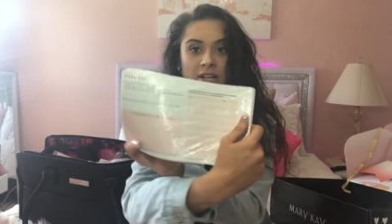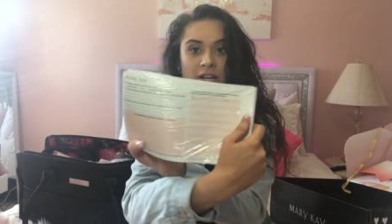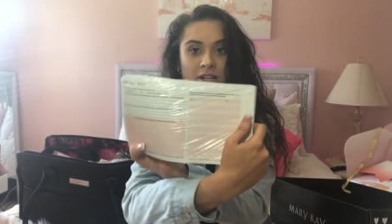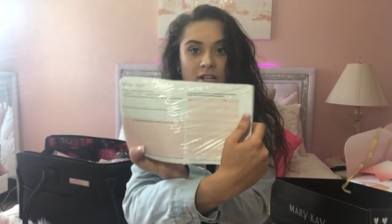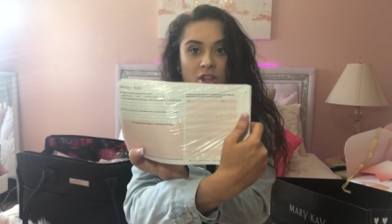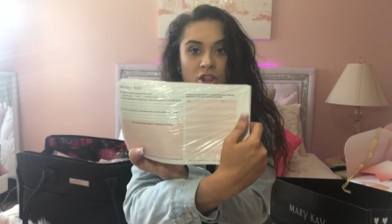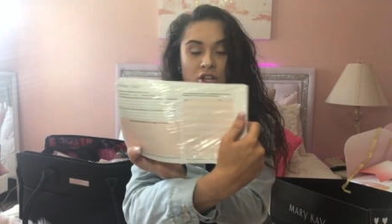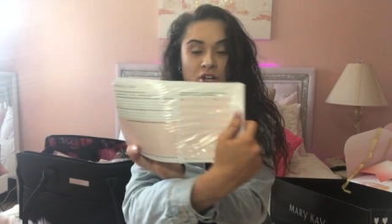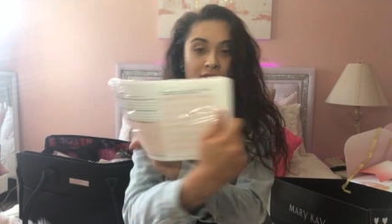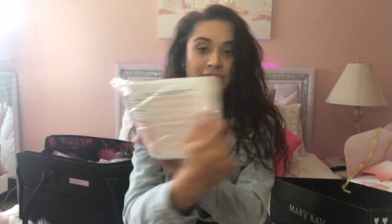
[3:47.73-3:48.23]

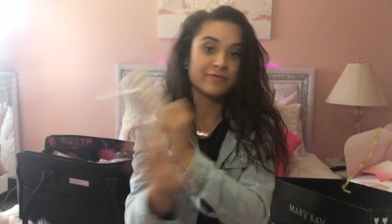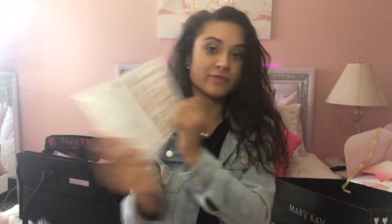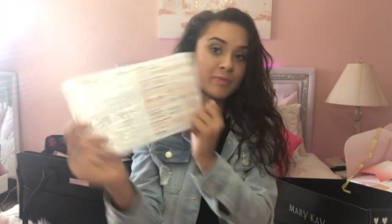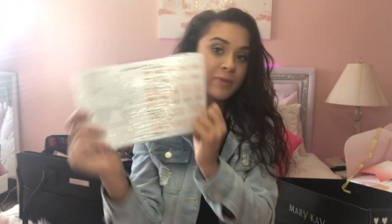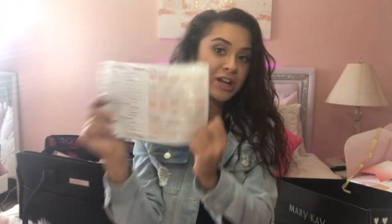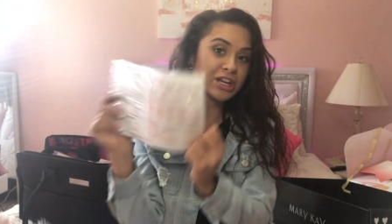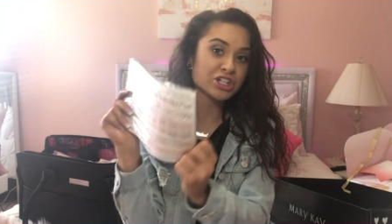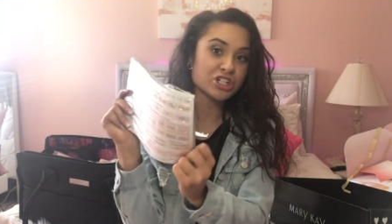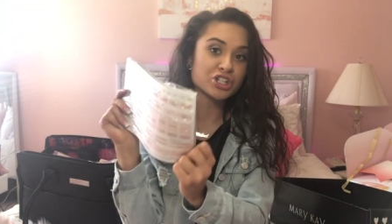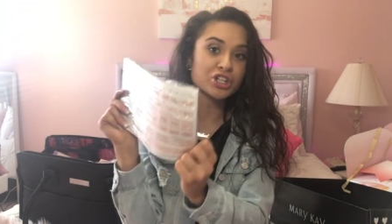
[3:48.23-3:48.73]
like their
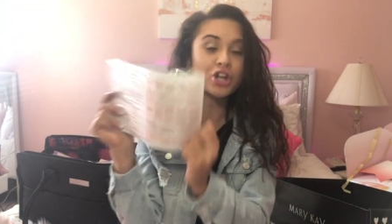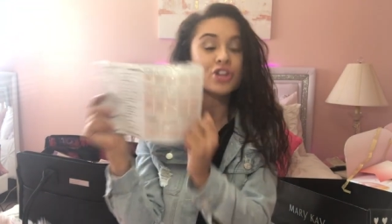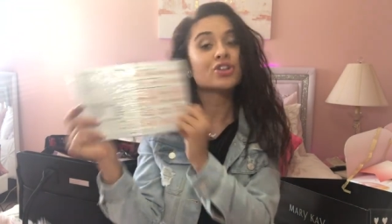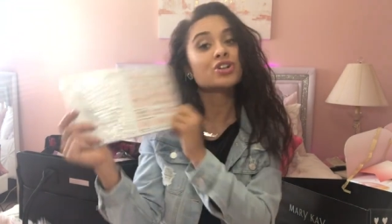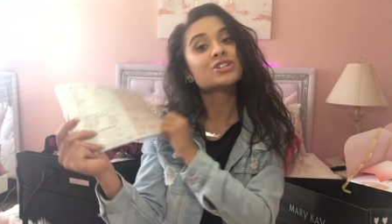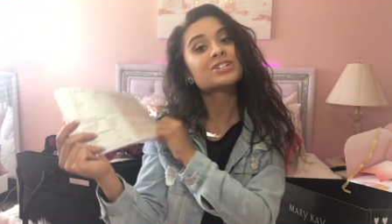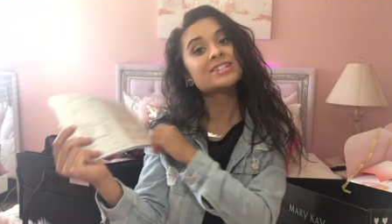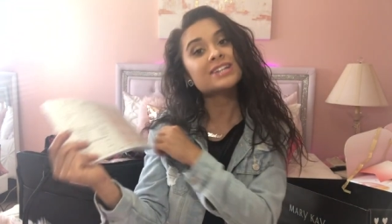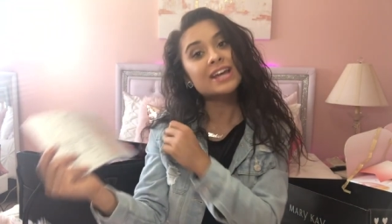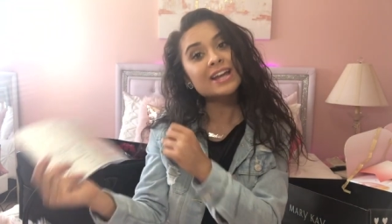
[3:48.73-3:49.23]
information on
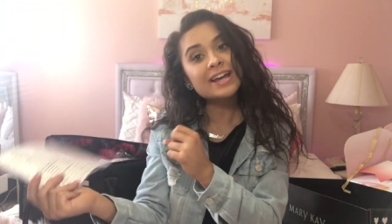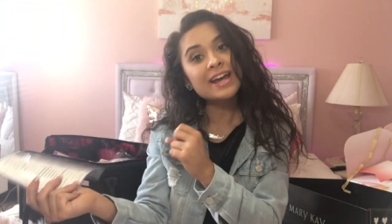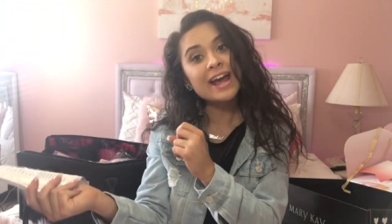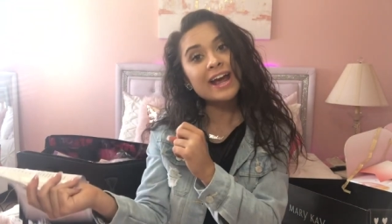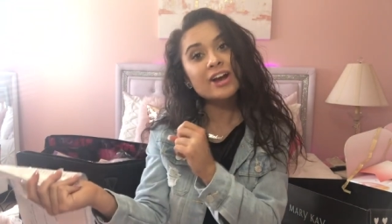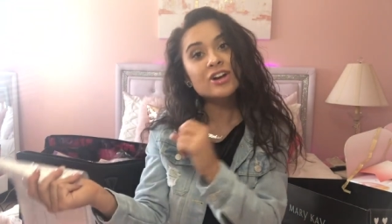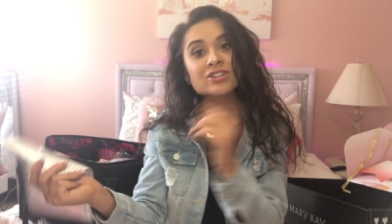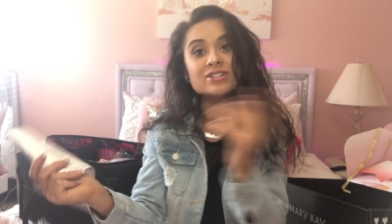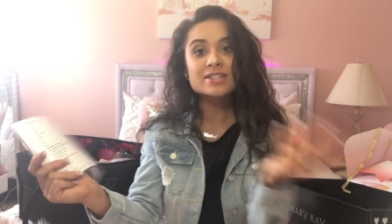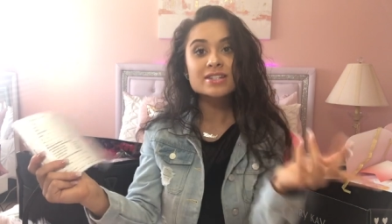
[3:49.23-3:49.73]
their
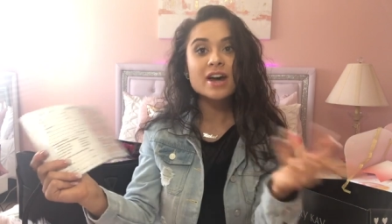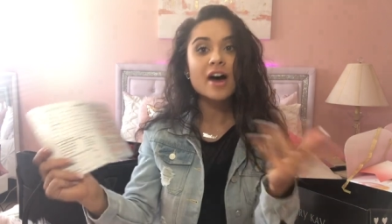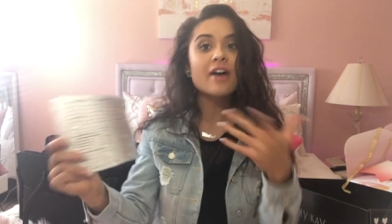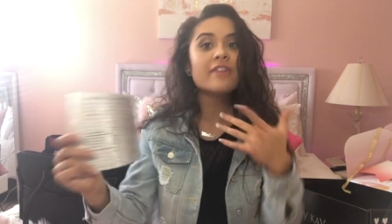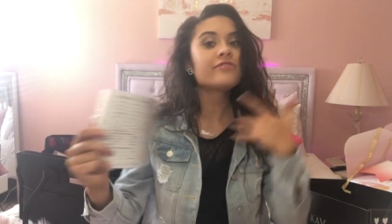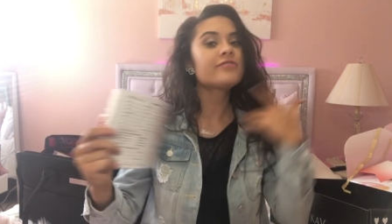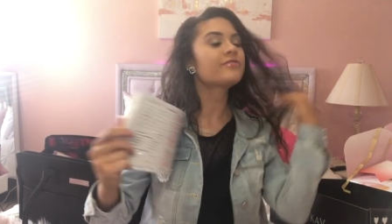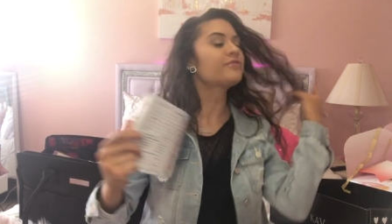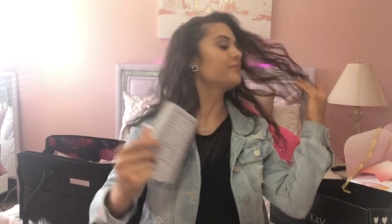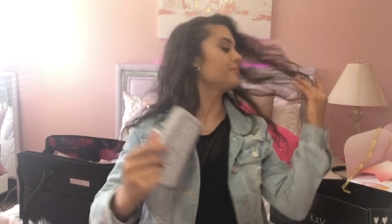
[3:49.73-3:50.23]
skincare and
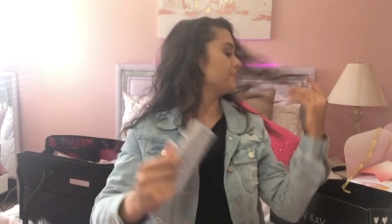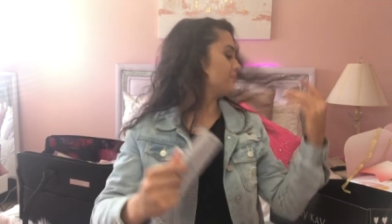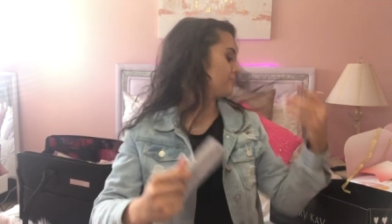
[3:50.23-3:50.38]
stuff.